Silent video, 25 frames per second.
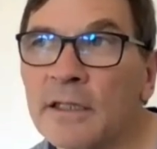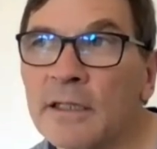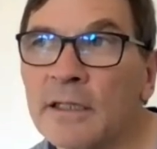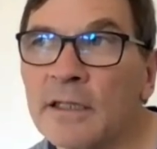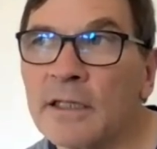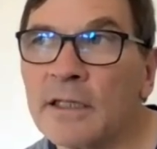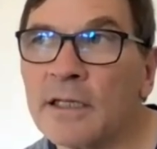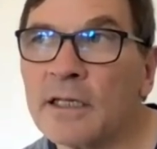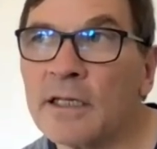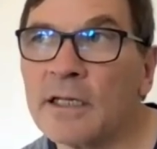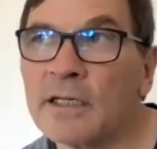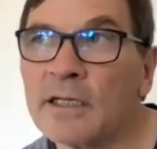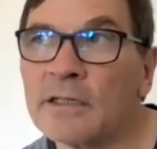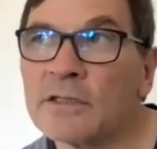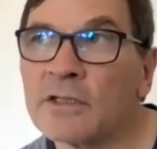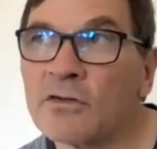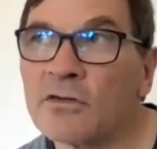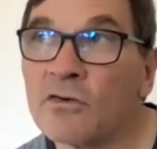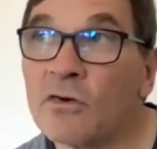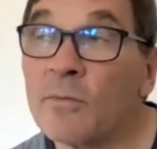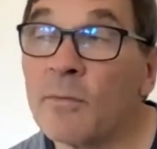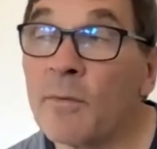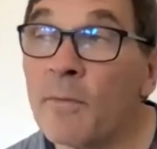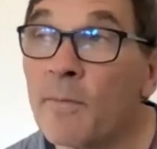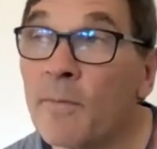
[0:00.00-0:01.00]
that there's a
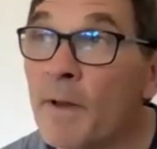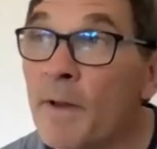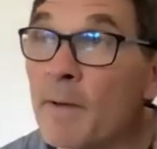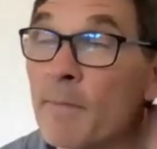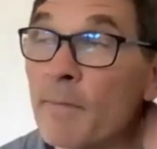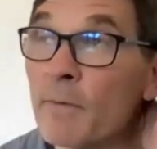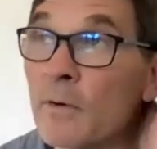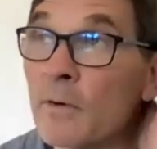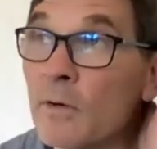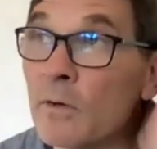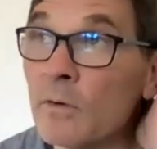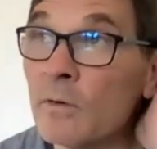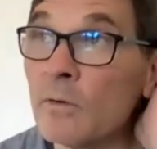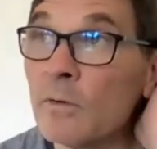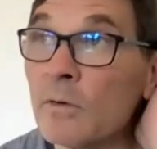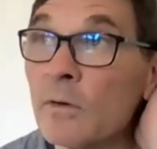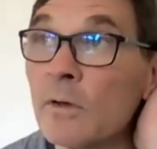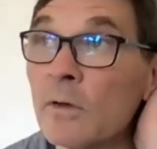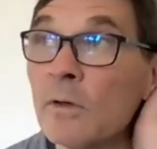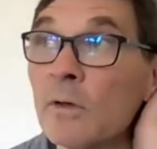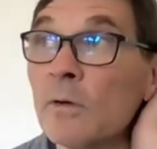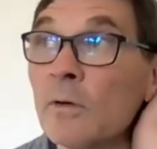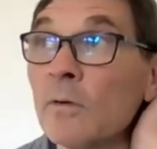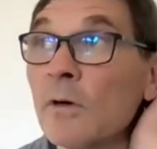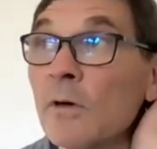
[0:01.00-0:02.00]
group of people who
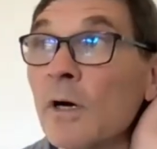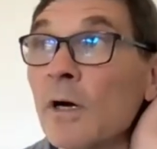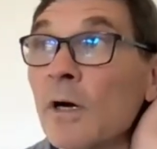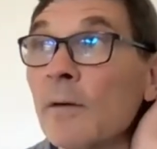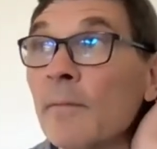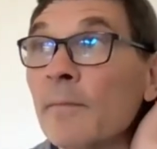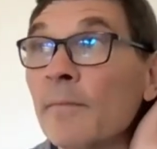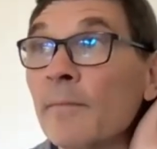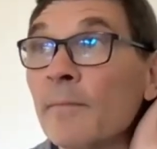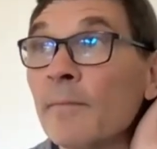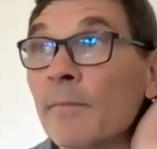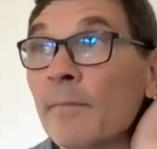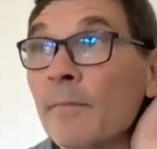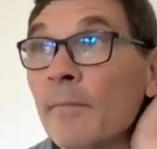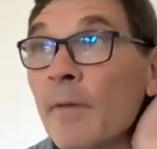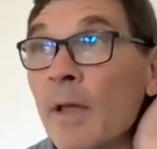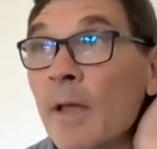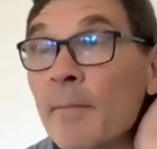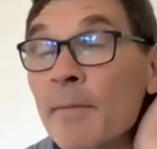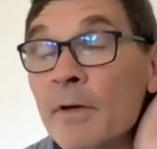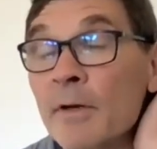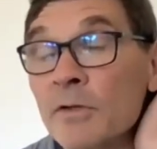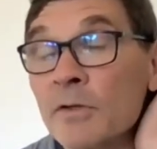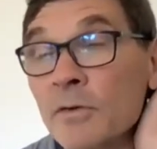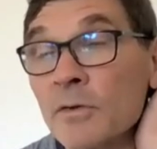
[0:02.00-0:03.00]
who um,
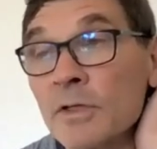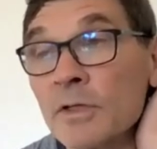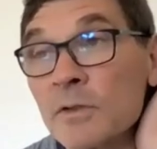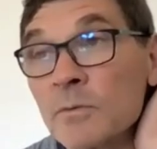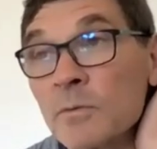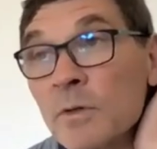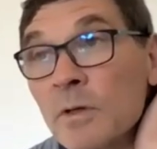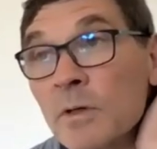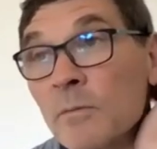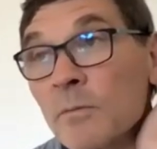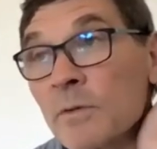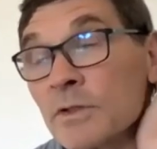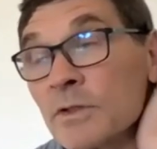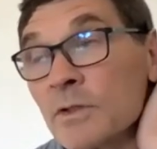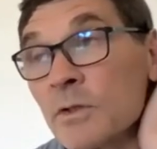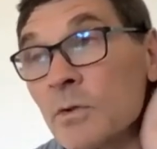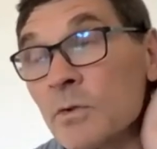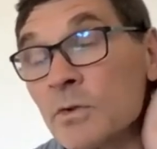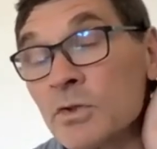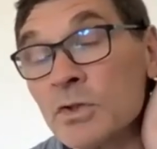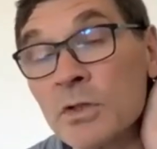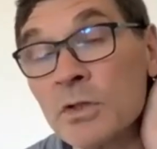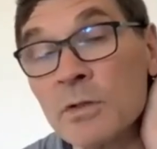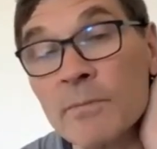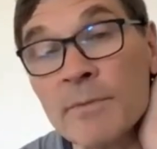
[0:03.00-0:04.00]
maybe are doing this work which who
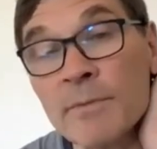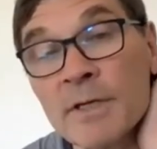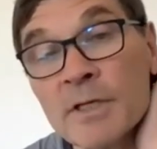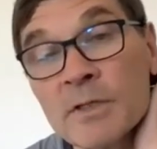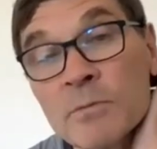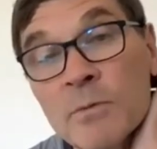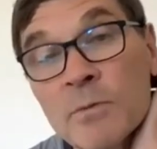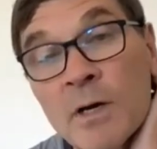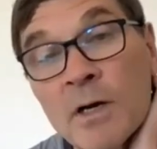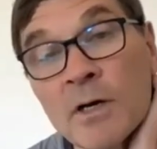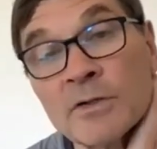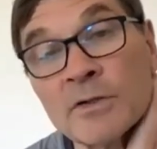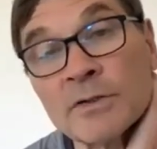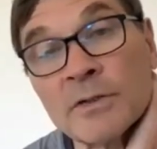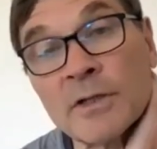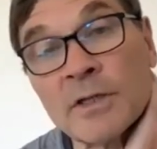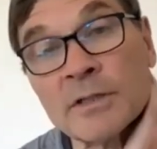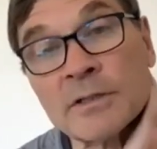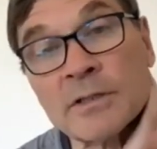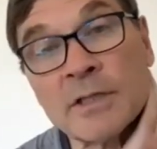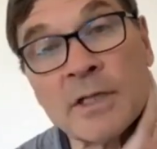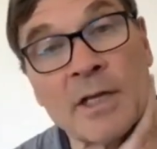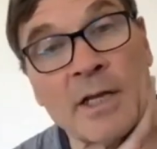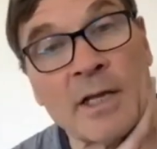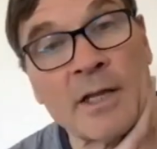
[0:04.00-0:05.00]
shouldn't be as well. So
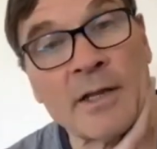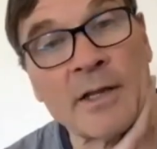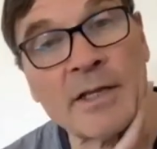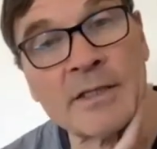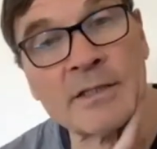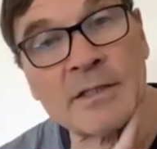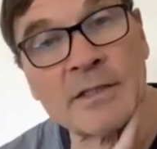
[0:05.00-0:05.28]
there's there's